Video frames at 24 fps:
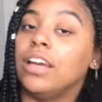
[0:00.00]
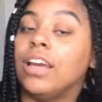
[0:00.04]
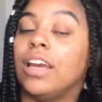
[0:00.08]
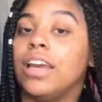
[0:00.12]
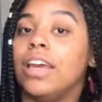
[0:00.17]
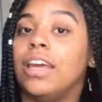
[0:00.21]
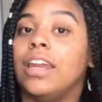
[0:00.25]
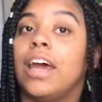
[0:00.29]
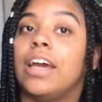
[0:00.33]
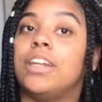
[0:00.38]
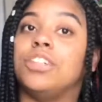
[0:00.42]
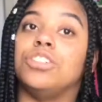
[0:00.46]

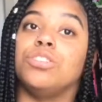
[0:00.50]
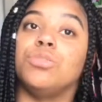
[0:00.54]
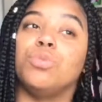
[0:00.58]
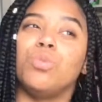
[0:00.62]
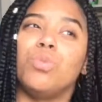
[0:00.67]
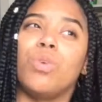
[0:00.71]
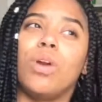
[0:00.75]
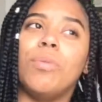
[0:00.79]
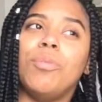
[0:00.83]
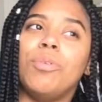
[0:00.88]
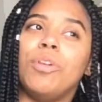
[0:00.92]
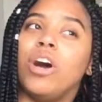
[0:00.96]
and I just
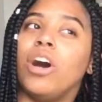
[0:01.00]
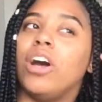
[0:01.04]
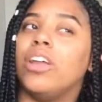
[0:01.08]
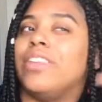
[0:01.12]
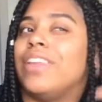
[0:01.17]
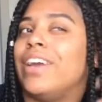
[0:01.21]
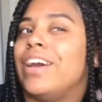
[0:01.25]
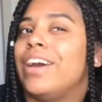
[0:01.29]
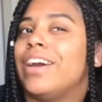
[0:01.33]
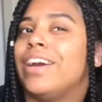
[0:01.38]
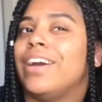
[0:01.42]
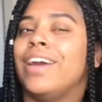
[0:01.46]
rub it on
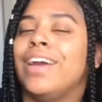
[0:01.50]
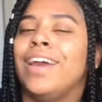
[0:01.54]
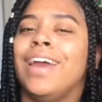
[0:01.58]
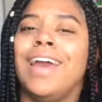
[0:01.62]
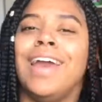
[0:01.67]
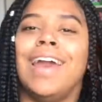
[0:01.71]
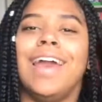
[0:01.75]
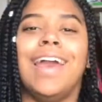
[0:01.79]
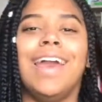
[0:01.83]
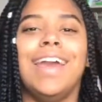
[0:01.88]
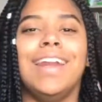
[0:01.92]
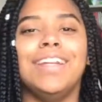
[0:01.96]
there,
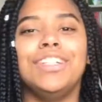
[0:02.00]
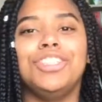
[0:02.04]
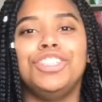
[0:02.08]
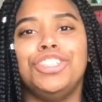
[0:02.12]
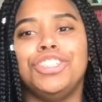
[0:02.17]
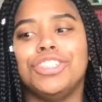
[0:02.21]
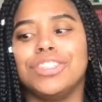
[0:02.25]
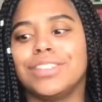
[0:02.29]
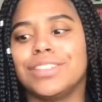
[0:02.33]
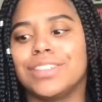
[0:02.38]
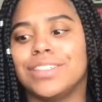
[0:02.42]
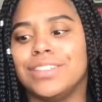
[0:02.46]
and it's
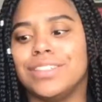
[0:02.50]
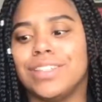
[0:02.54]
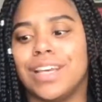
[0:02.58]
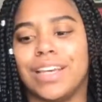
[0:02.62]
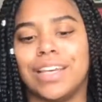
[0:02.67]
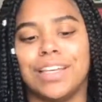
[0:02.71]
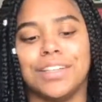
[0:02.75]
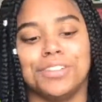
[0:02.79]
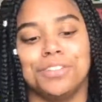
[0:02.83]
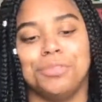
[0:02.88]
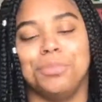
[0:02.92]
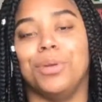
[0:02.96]
just because
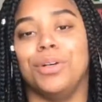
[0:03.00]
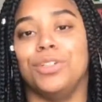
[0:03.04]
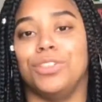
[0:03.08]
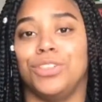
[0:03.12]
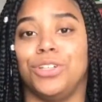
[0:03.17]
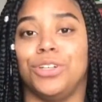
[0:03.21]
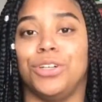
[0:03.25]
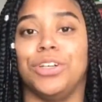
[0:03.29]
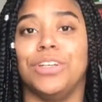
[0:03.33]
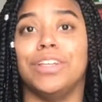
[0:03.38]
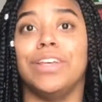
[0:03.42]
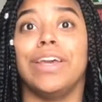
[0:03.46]
like it smells
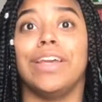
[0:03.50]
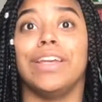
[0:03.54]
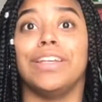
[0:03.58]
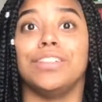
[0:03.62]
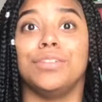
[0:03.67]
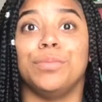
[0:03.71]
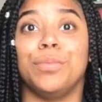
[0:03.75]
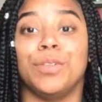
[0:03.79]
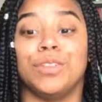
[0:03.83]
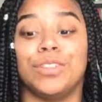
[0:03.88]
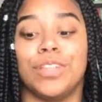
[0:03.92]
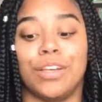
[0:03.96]
so good. Like it
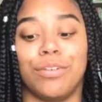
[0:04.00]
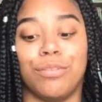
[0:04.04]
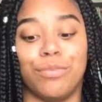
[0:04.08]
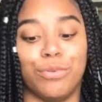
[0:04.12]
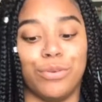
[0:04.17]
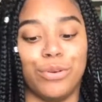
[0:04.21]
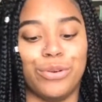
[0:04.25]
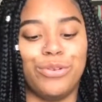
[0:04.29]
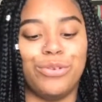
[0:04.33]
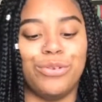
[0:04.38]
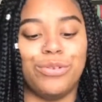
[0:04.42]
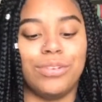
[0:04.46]
smells like
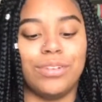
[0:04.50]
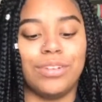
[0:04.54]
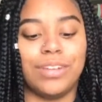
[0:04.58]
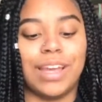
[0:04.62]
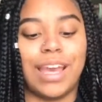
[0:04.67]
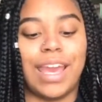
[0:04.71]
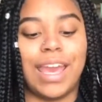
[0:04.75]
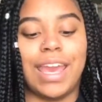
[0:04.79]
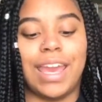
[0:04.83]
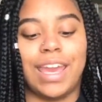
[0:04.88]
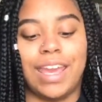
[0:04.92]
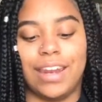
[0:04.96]
fruit,
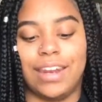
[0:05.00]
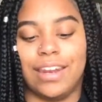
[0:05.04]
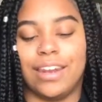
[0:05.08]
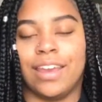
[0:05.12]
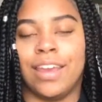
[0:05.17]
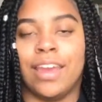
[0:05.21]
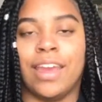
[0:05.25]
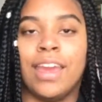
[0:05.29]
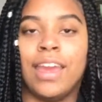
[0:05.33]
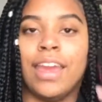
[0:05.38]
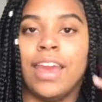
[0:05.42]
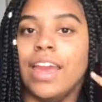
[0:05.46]
and
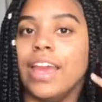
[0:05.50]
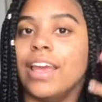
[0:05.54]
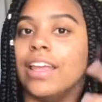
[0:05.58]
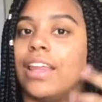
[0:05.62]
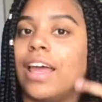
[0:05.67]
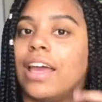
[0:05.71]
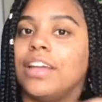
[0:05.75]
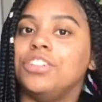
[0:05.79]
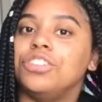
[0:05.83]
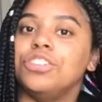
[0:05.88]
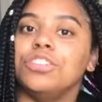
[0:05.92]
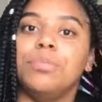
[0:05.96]
it
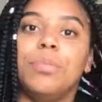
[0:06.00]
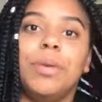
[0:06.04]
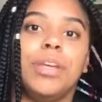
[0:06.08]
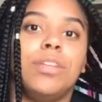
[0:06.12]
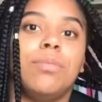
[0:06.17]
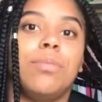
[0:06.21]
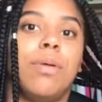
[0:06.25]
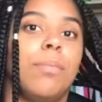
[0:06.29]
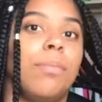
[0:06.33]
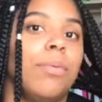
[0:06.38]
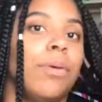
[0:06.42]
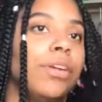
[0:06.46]
like just
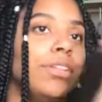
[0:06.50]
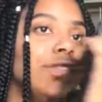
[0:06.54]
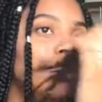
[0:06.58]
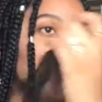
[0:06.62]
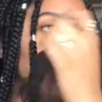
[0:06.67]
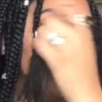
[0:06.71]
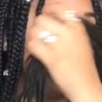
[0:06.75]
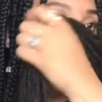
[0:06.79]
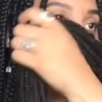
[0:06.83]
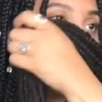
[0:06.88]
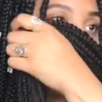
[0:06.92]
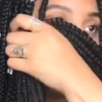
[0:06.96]
makes my braids
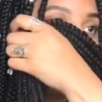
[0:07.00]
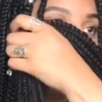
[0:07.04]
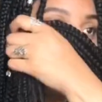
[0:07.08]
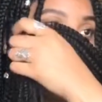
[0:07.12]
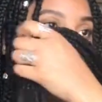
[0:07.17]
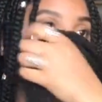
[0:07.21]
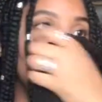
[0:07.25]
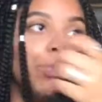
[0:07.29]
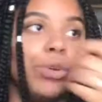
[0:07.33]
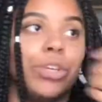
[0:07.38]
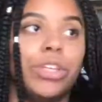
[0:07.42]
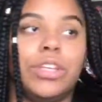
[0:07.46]
smell
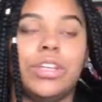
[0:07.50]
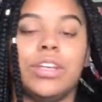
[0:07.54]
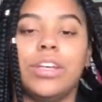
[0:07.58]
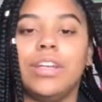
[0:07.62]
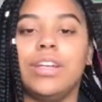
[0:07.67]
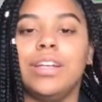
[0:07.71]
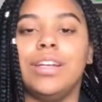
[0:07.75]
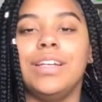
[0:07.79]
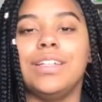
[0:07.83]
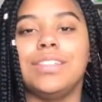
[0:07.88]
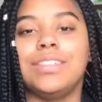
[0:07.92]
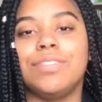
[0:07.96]
really
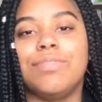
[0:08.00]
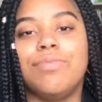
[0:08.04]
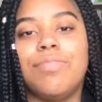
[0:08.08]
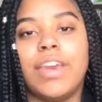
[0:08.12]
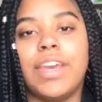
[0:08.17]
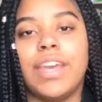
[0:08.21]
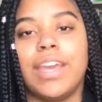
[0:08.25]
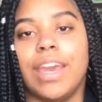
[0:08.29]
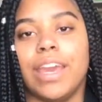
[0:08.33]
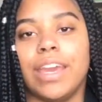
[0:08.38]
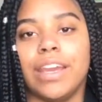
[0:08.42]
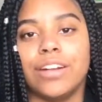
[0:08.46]
good, and it's
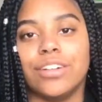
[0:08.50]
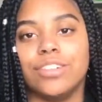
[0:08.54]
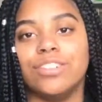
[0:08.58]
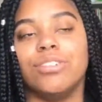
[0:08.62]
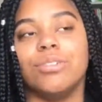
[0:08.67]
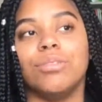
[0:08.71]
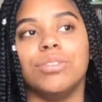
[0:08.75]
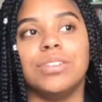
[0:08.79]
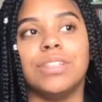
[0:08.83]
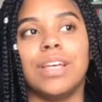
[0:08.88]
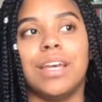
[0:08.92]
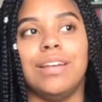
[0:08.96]
fake hair,
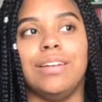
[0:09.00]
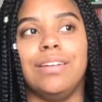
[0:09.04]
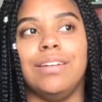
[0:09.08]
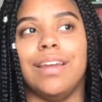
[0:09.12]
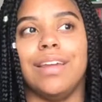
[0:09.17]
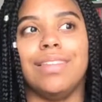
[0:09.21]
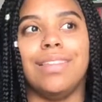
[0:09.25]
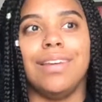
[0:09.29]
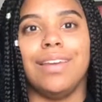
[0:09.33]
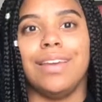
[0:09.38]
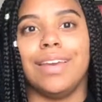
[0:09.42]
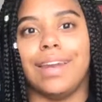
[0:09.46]
so it's like
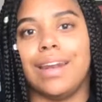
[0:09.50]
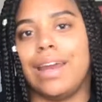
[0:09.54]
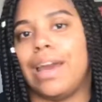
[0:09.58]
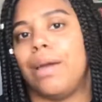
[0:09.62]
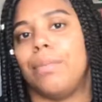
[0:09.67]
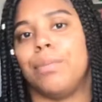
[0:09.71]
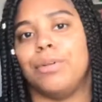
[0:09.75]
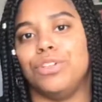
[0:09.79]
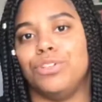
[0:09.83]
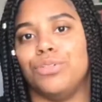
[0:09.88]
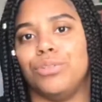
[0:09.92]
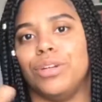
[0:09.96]
nothing can
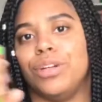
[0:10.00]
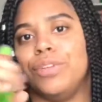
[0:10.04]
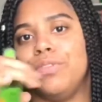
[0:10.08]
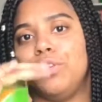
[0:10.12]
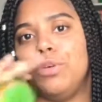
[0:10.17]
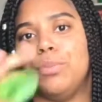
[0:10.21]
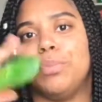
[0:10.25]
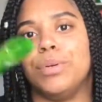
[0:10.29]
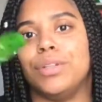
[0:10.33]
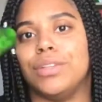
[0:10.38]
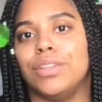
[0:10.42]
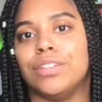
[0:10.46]
happen to it if
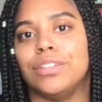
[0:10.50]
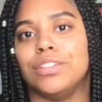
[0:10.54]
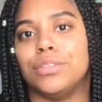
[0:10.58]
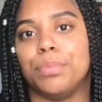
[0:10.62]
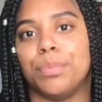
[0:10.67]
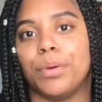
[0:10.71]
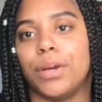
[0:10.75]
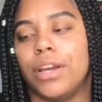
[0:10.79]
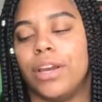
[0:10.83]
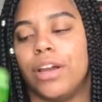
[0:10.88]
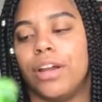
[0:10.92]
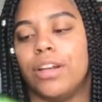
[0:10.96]
you put the
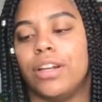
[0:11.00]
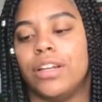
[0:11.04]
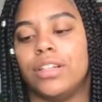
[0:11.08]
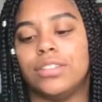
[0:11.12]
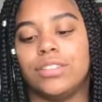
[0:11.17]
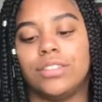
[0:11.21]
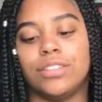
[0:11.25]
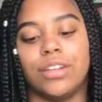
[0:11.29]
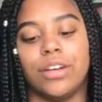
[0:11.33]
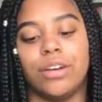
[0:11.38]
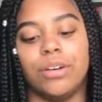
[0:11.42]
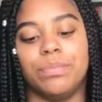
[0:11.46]
spray on it.
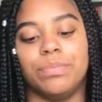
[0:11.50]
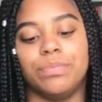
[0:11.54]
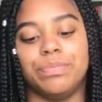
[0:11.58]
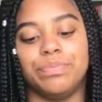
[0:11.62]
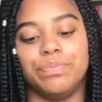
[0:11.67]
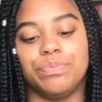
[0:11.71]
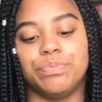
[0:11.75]
So